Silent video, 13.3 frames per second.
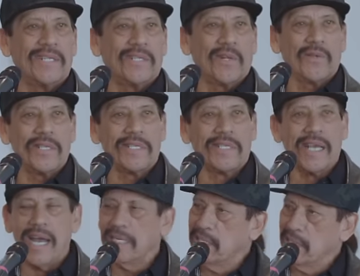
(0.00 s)
so this
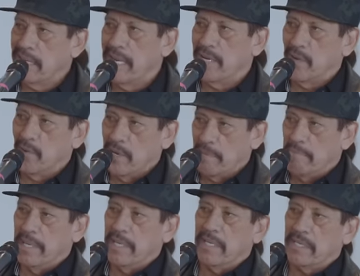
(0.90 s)
guy says, hey, do you want to
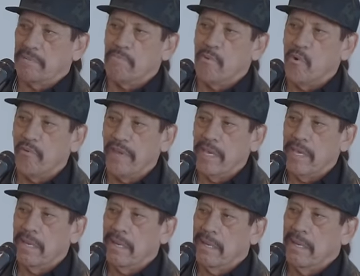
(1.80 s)
be in this
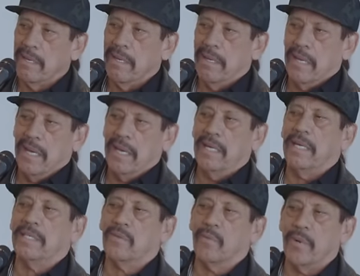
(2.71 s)
movie? And
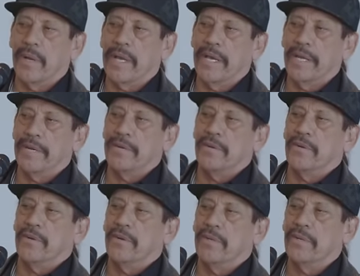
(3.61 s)
I said, what do I got to
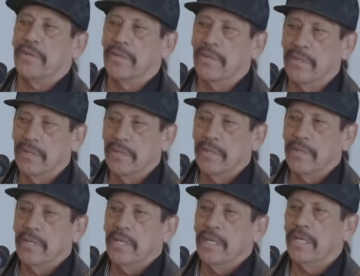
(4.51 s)
do?
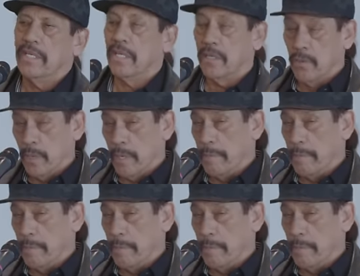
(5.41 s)
He said, do you